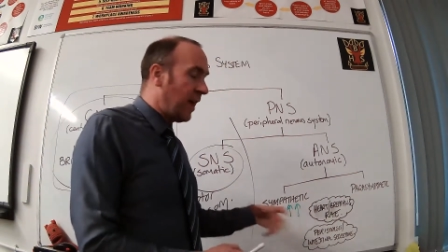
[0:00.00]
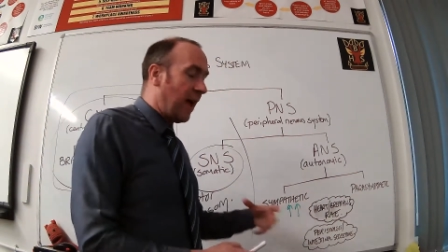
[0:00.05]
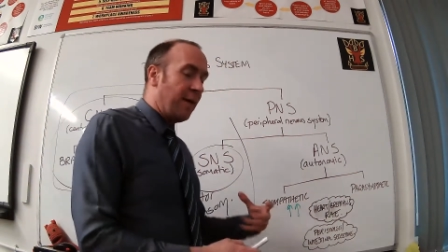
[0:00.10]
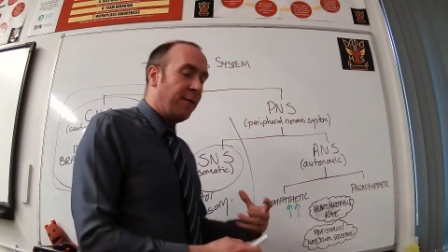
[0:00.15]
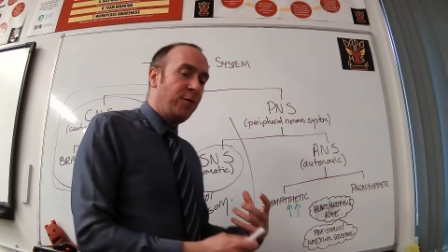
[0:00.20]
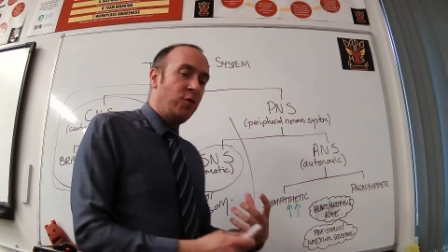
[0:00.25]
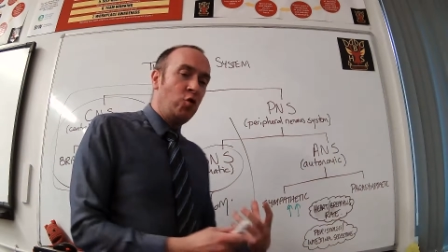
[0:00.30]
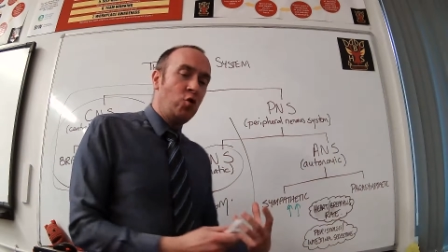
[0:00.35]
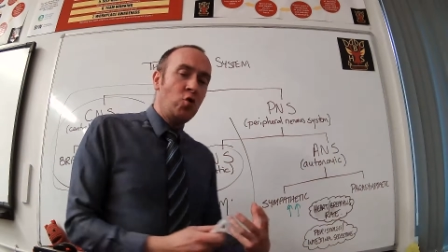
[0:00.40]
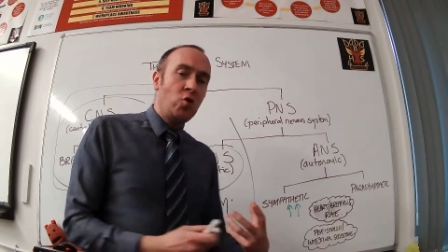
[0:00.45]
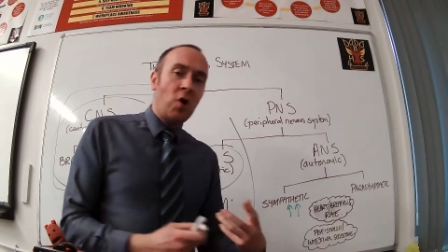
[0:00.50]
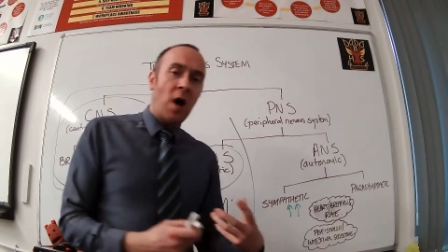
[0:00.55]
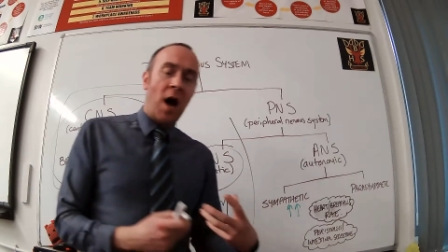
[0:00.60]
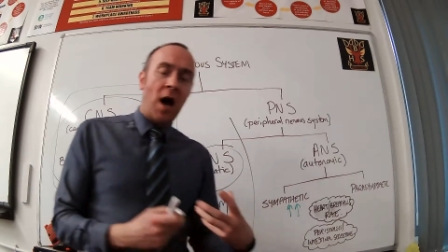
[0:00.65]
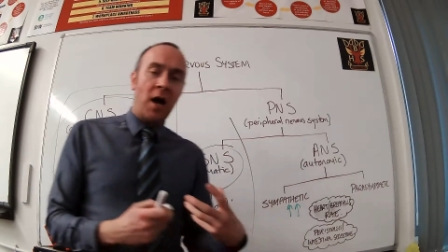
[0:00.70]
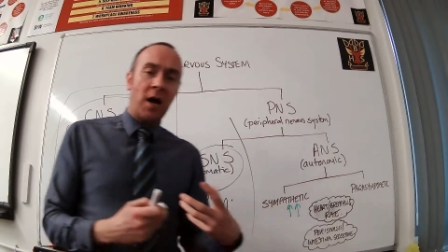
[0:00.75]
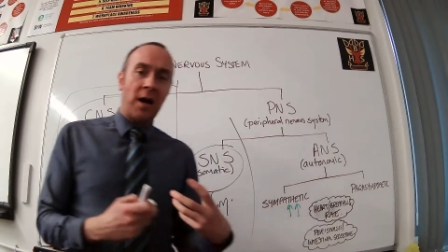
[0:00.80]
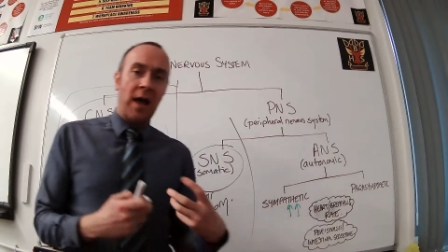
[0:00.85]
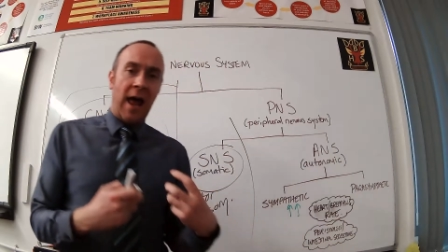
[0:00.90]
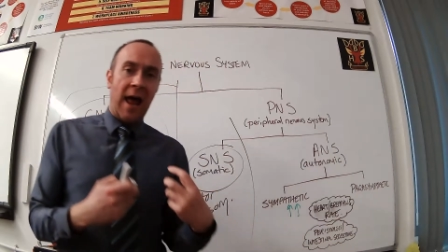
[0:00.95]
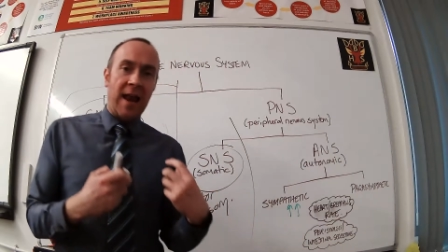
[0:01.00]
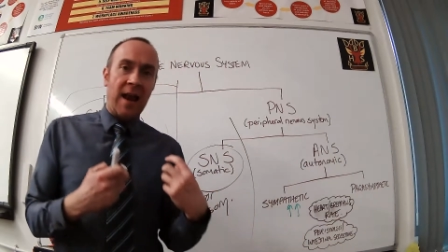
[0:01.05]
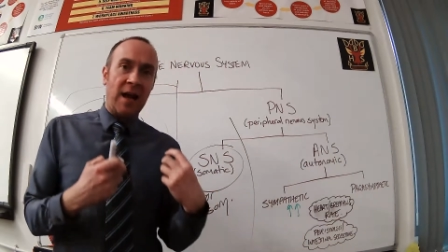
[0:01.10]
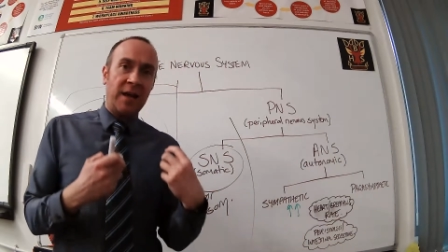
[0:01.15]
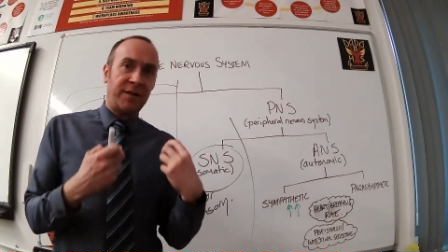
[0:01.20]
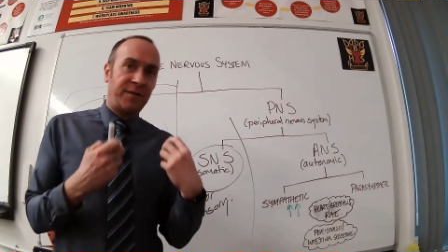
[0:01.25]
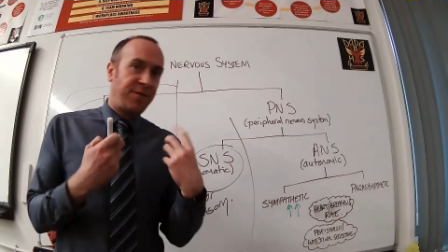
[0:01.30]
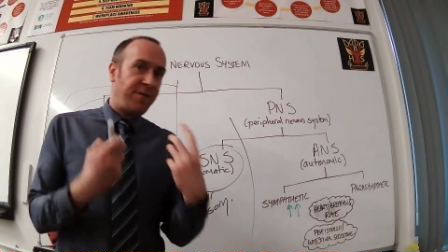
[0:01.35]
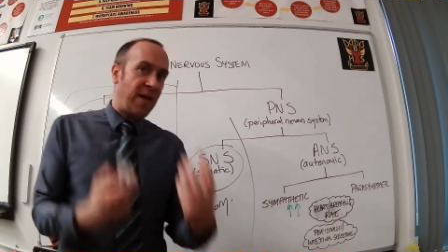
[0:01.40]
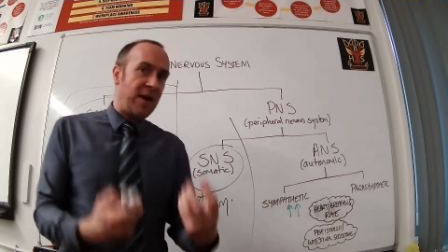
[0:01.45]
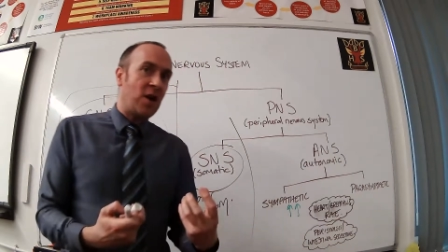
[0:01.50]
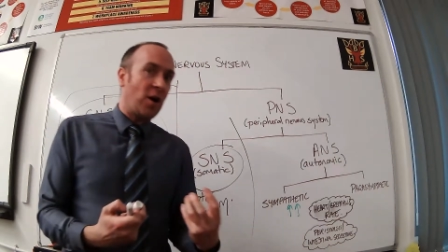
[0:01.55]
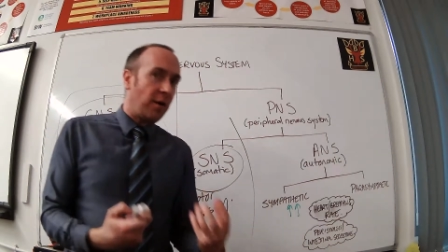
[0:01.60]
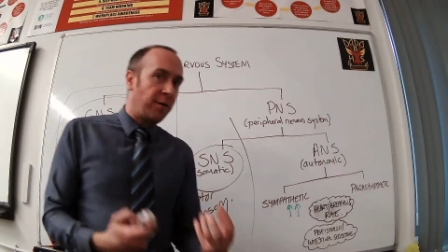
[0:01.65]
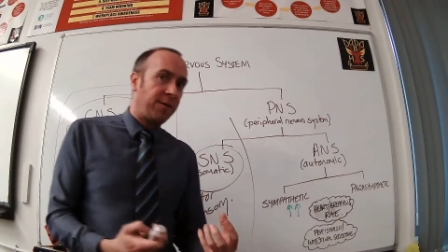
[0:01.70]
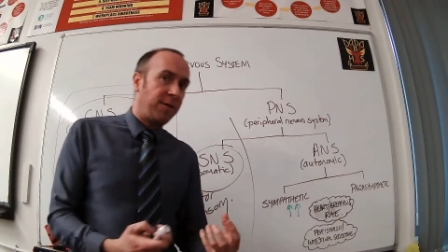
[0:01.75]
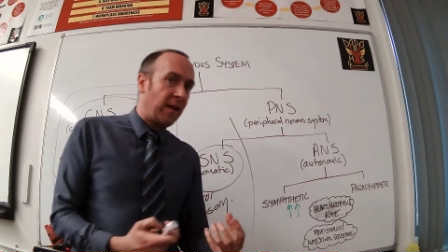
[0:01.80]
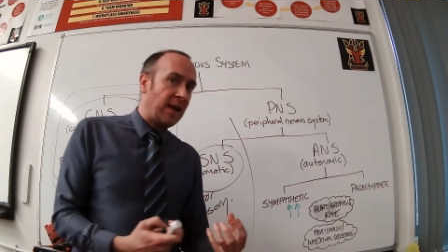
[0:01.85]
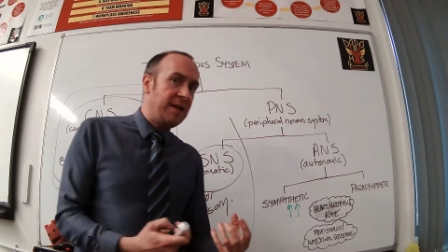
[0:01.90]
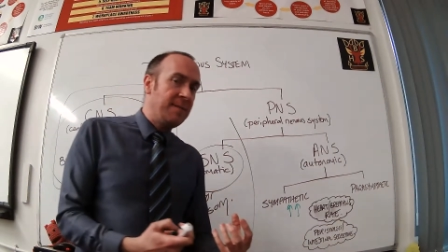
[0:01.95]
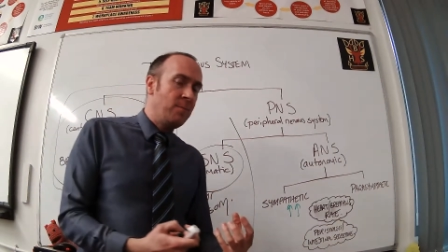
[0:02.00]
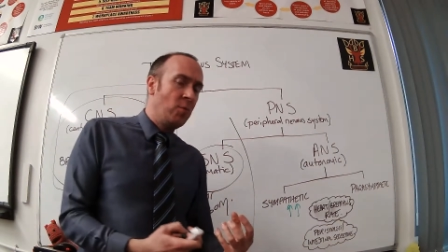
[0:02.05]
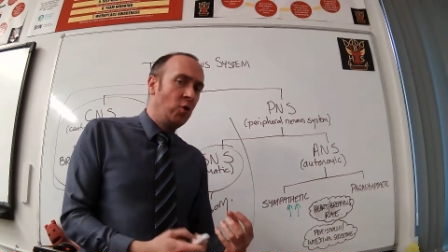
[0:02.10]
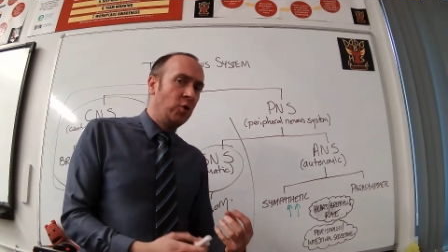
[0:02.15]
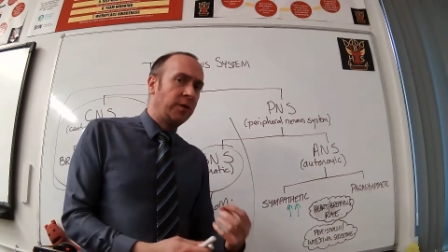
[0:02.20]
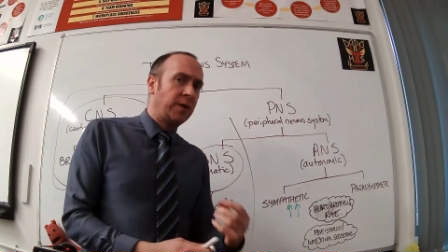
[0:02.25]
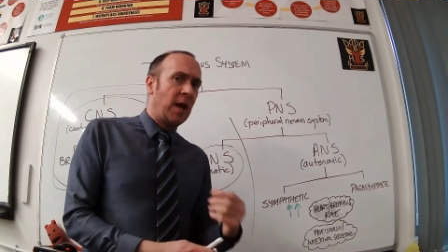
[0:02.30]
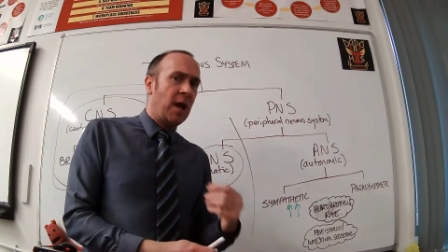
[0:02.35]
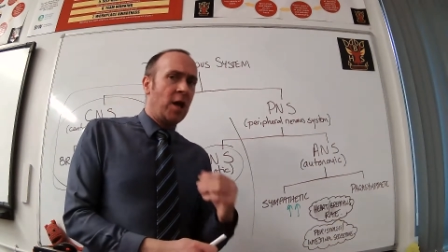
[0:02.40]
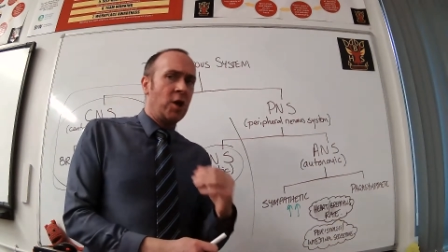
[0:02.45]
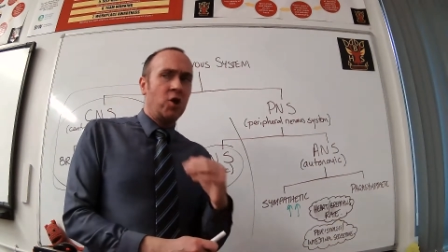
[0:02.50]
if you are in a fight or flight mode,